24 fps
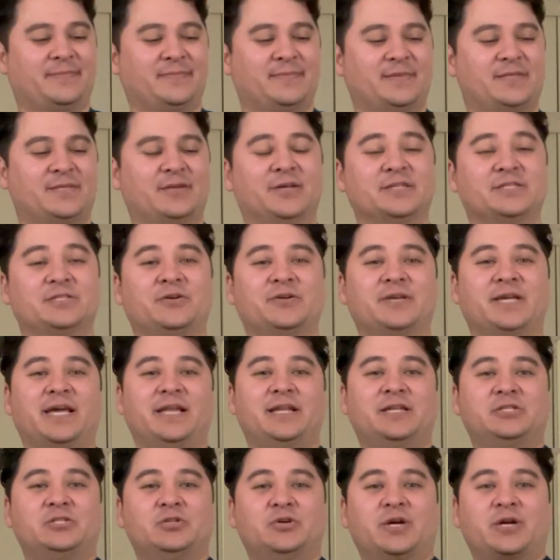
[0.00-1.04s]
So it's okay
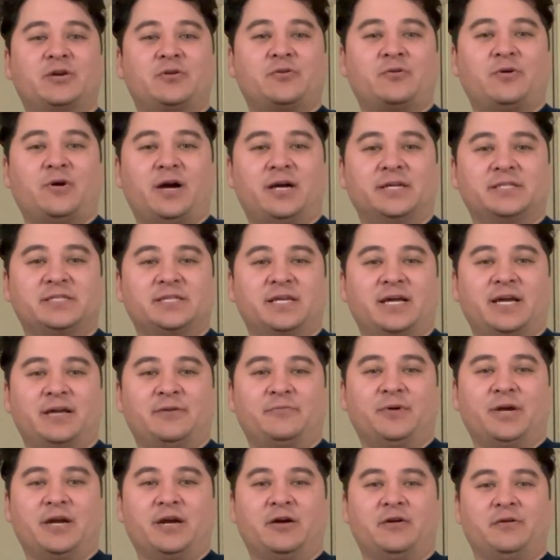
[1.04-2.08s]
to do it cross-eyed,
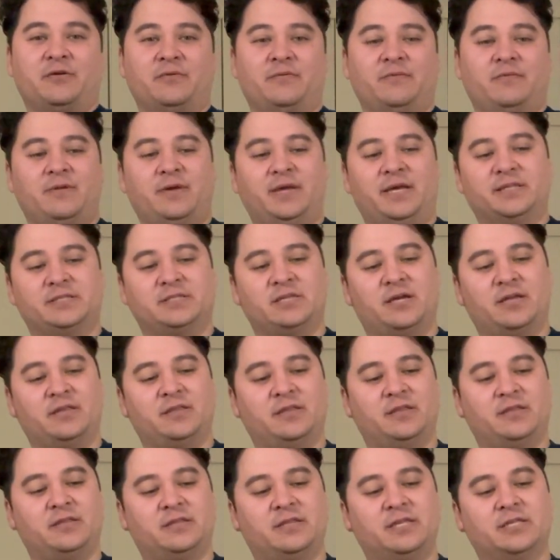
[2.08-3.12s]
where it's
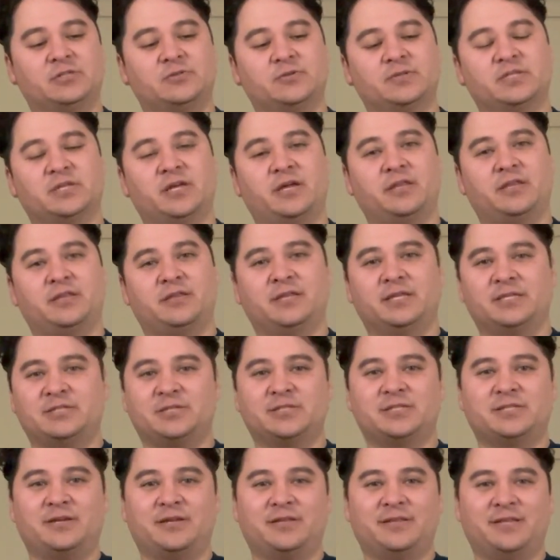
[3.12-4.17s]
on, this is on
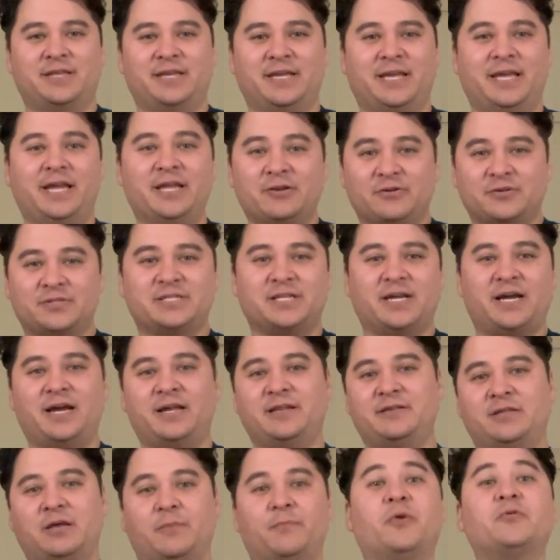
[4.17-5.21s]
the inner
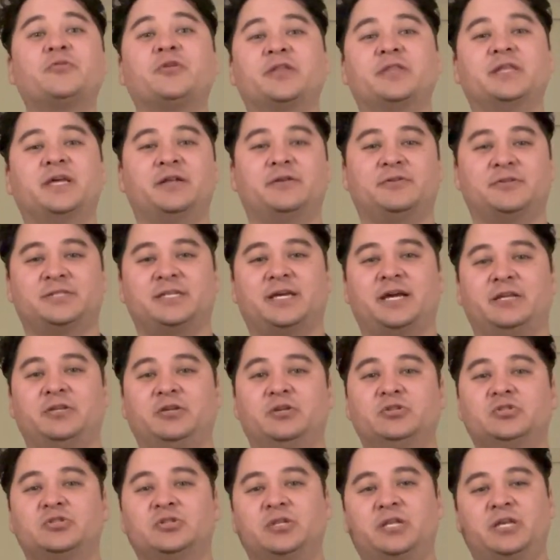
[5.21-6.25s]
side, they're both on the inner side.
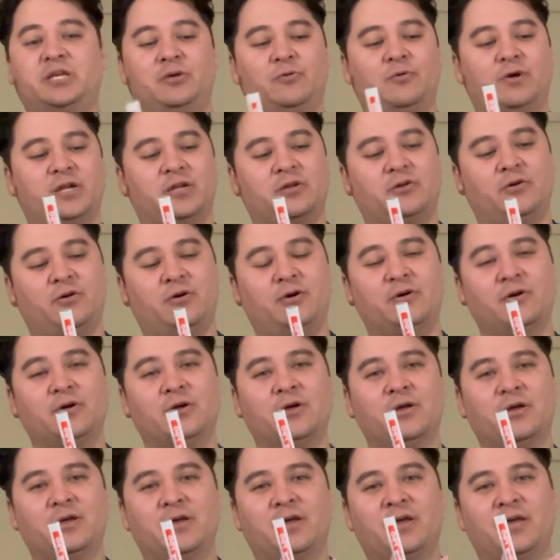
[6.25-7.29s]
Usually you want to go
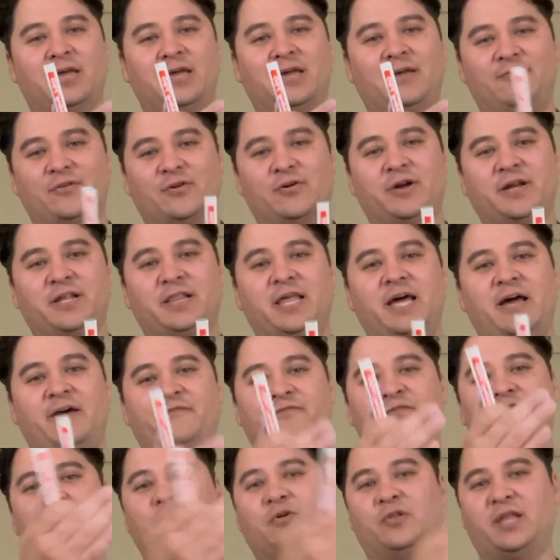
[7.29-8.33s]
If you're going
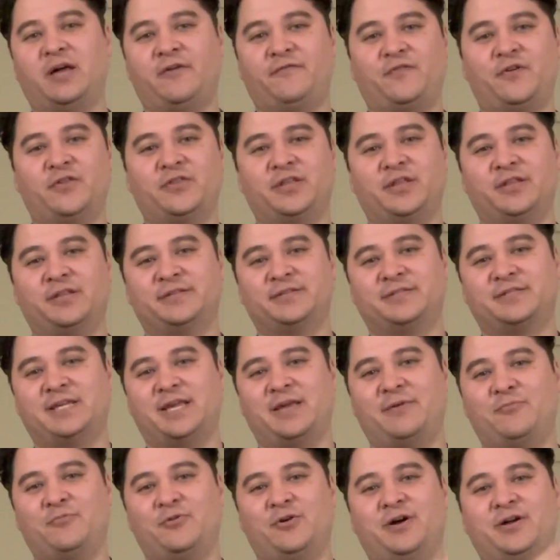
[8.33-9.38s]
left, you go left on the
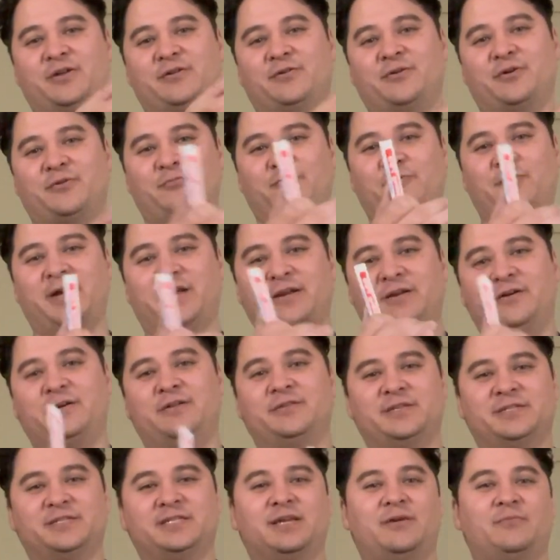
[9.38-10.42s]
same one, or right on
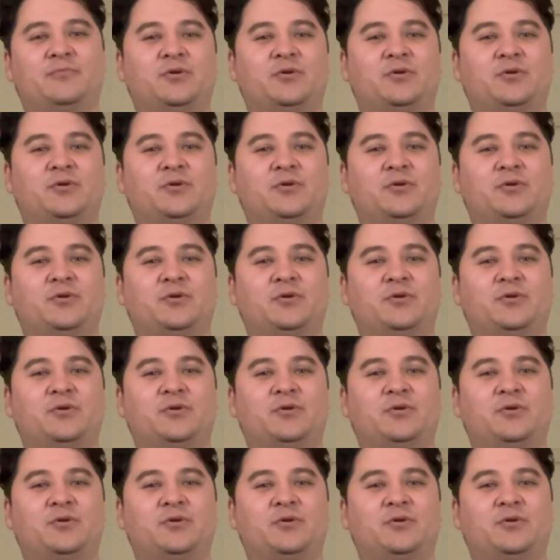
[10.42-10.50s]
the same